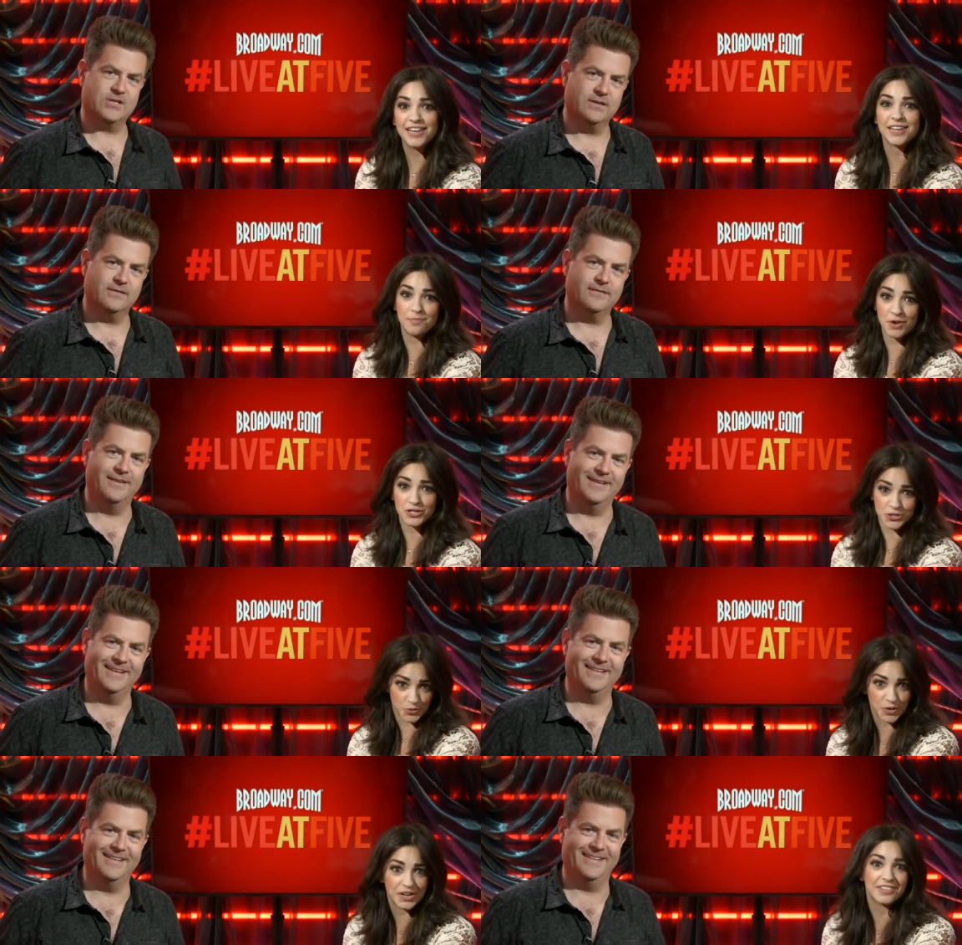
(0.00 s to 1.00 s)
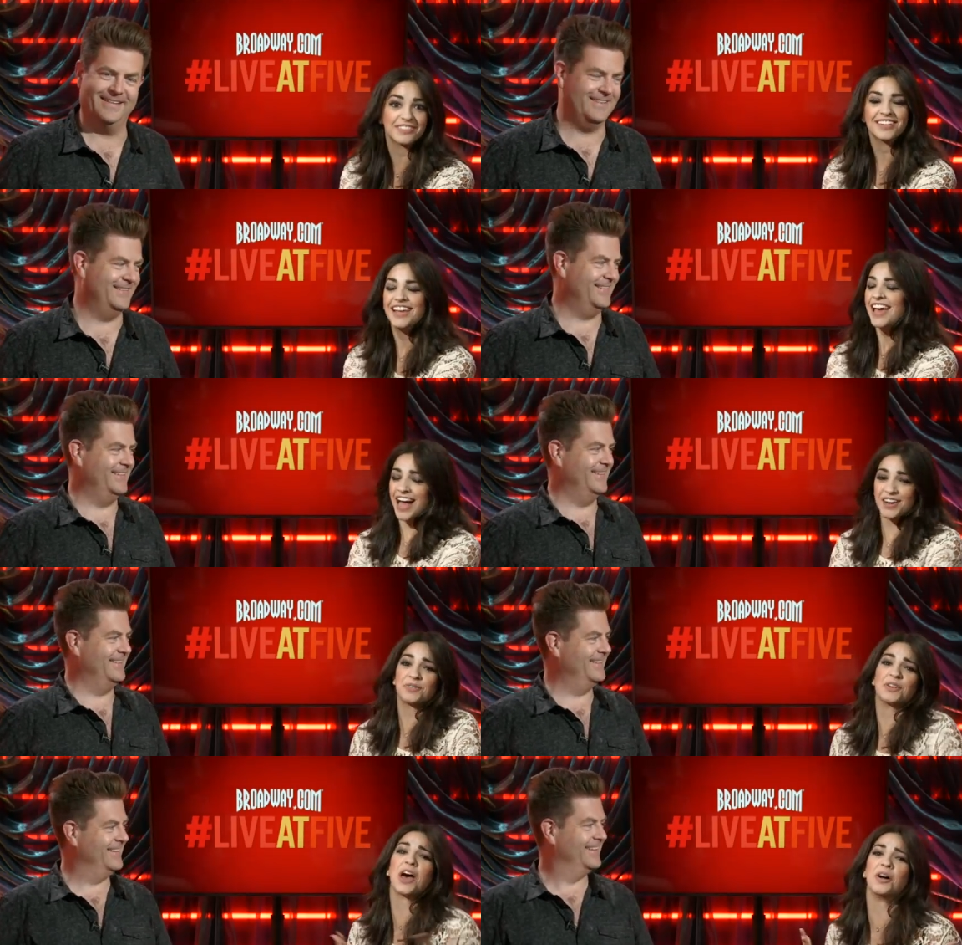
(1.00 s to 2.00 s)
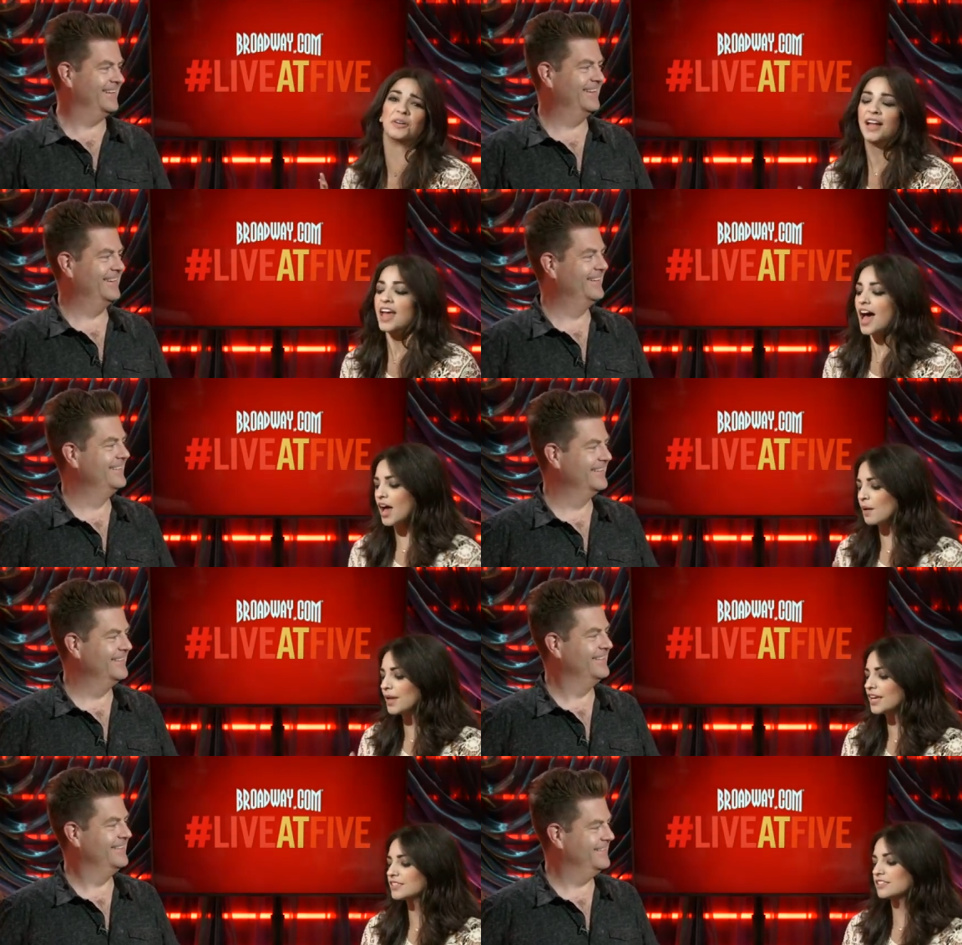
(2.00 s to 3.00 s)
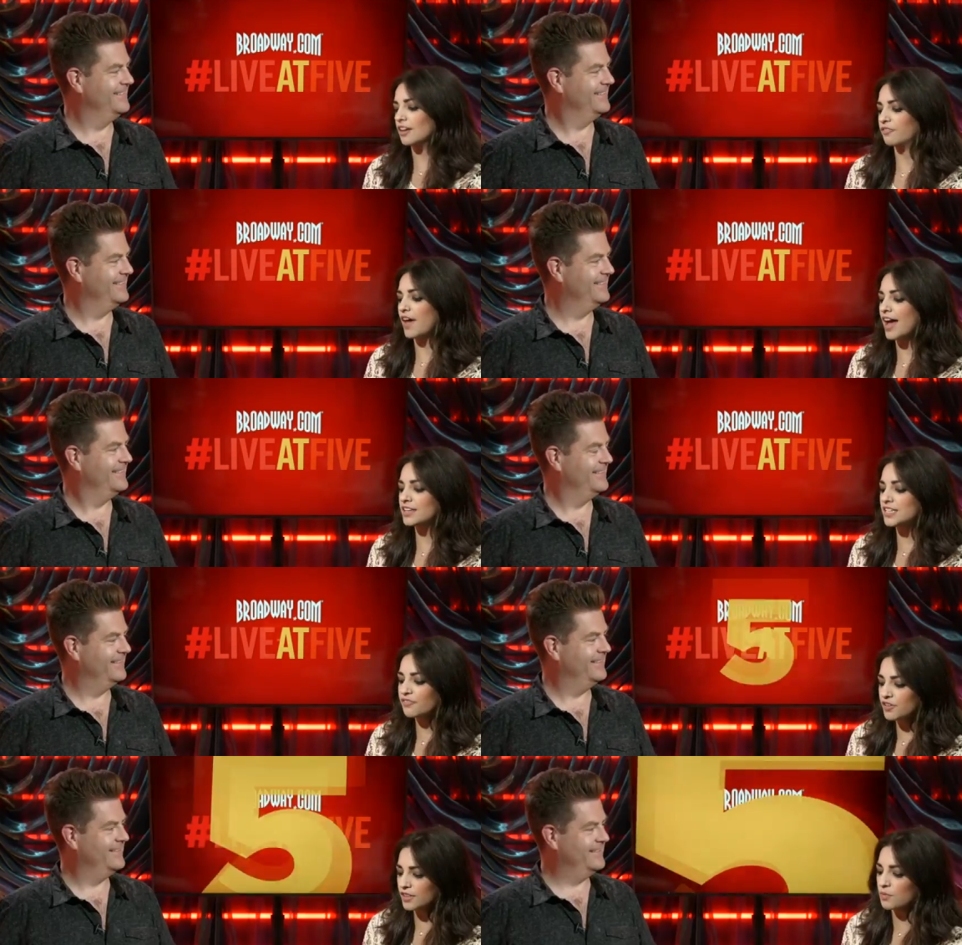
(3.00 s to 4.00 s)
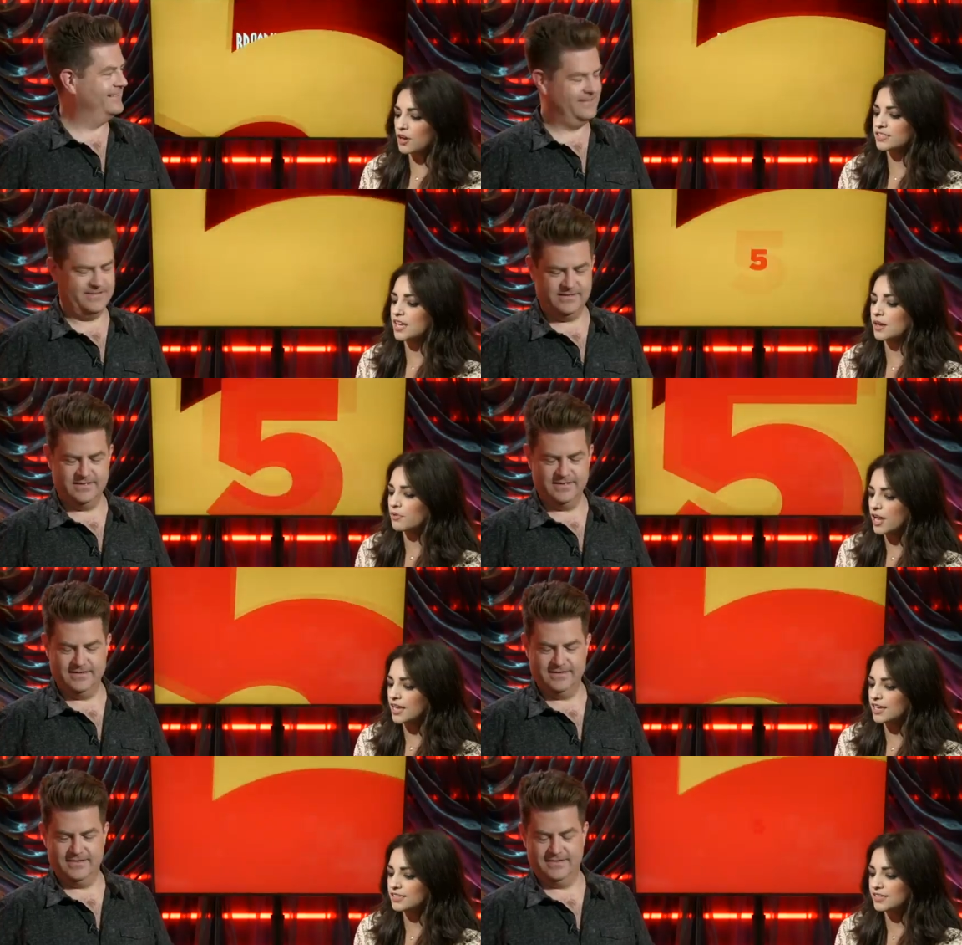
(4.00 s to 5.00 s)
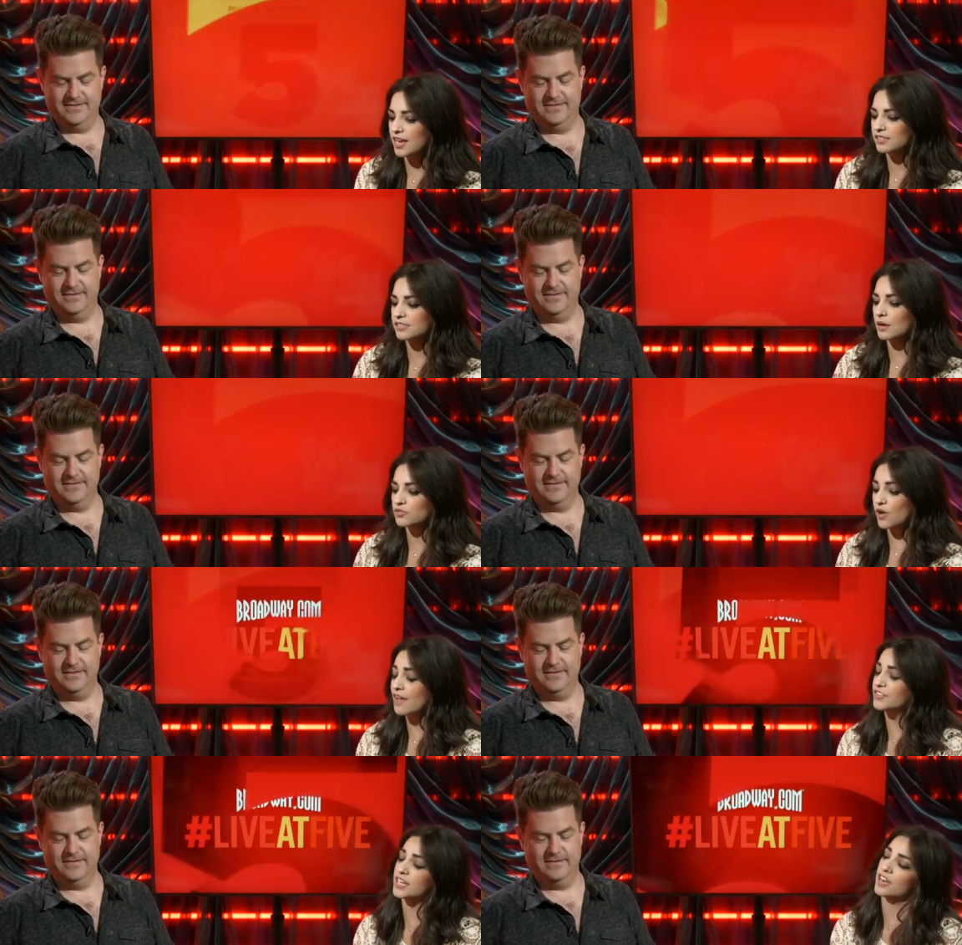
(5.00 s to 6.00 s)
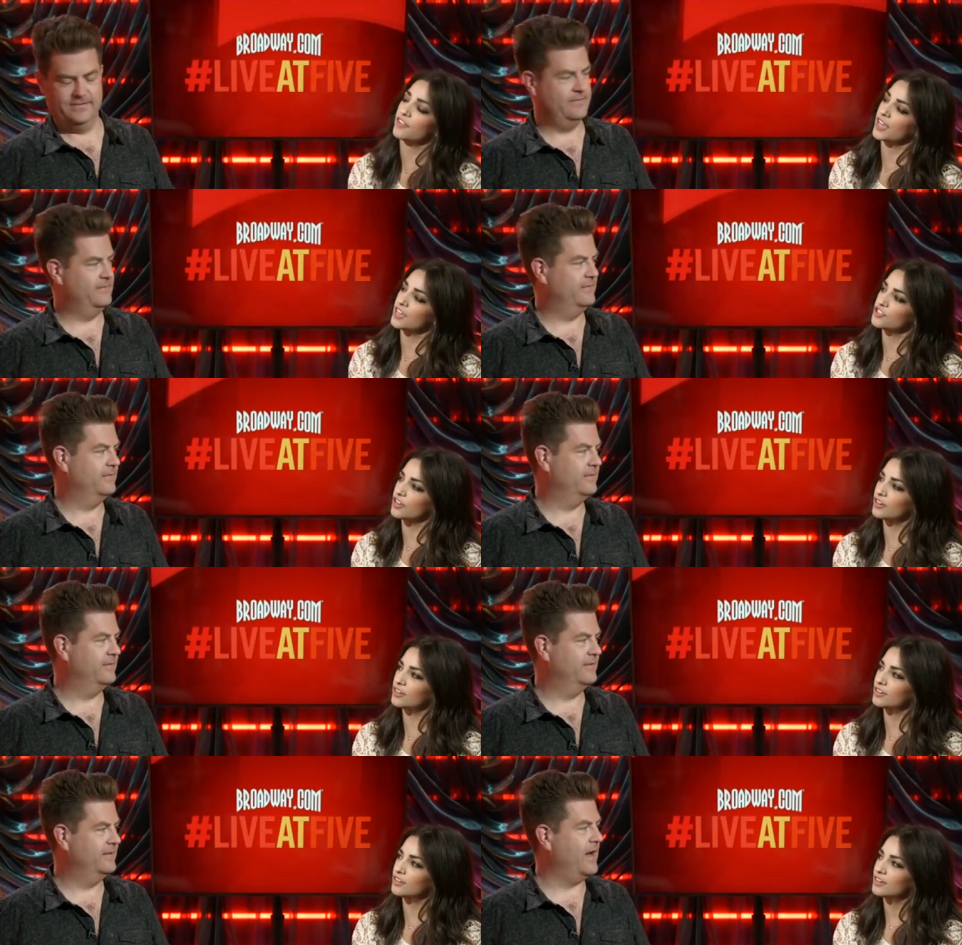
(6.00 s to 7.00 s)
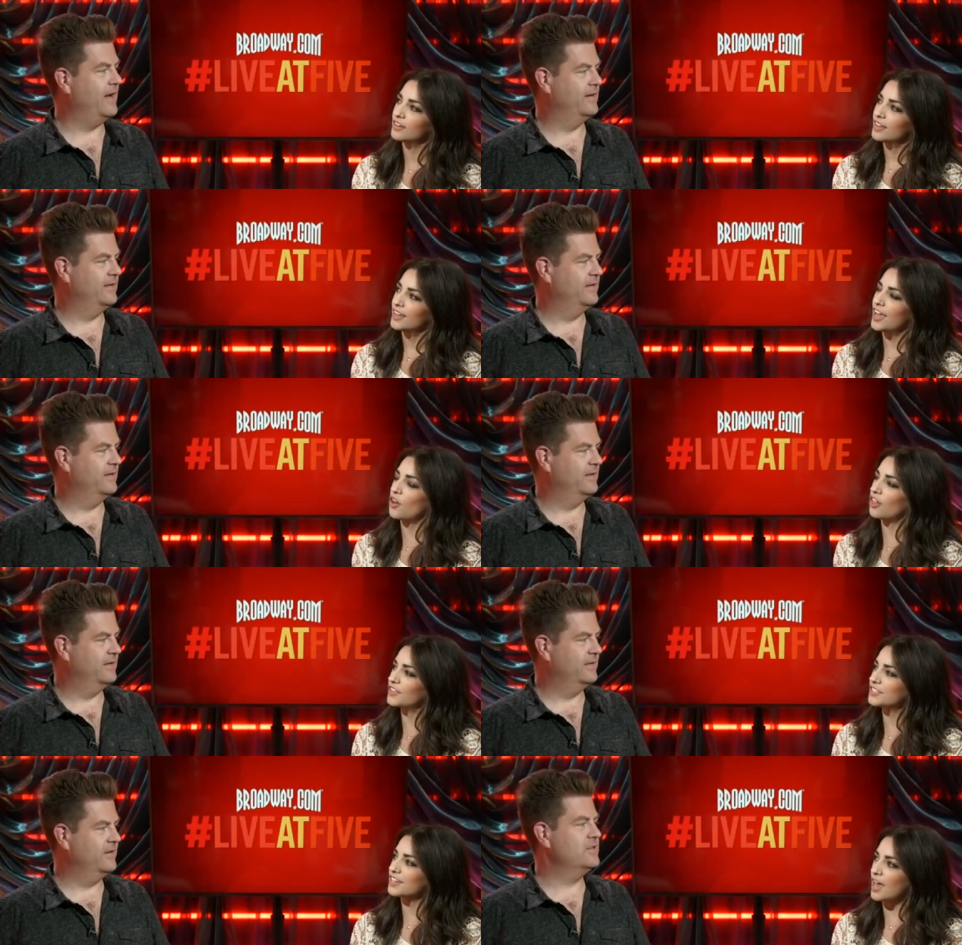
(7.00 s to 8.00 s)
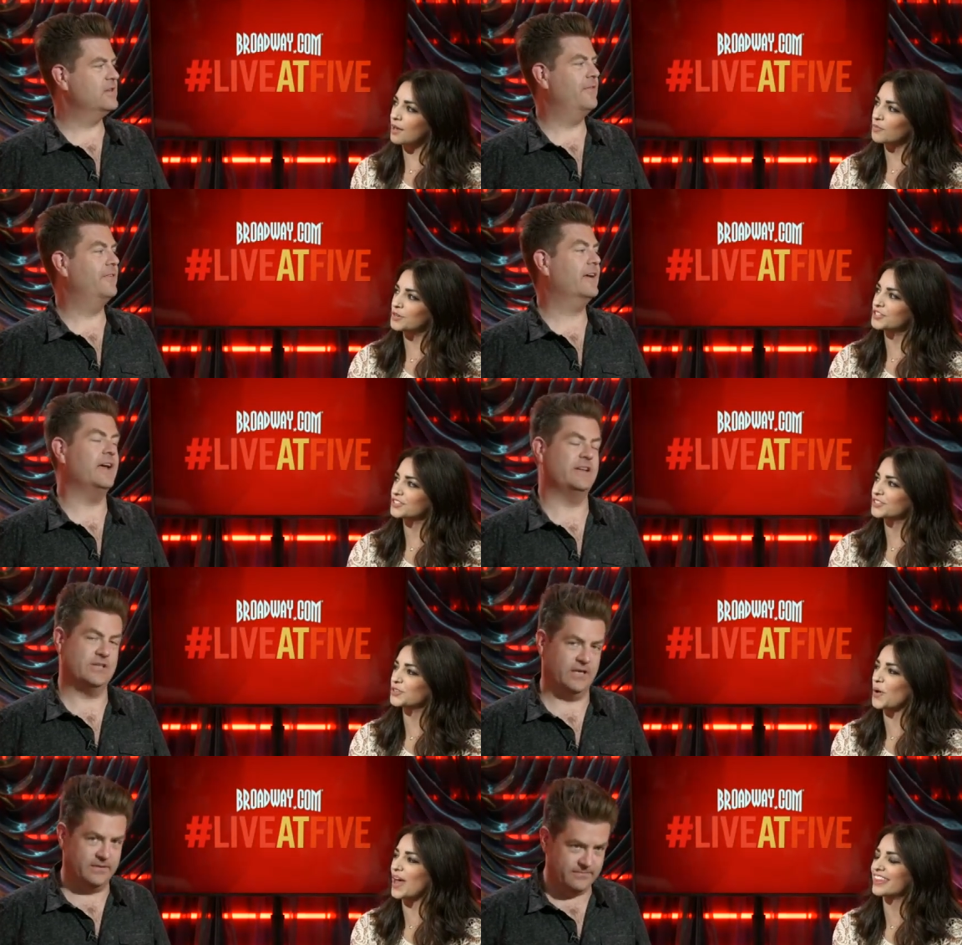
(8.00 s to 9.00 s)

Speaker 1: Hello, I'm not sure. I don't know. Um, it's tough. I definitely want to take a break. I need to take some. I haven't taken a vacation. Yeah. In all of this. Time. You deserve a vacation. So I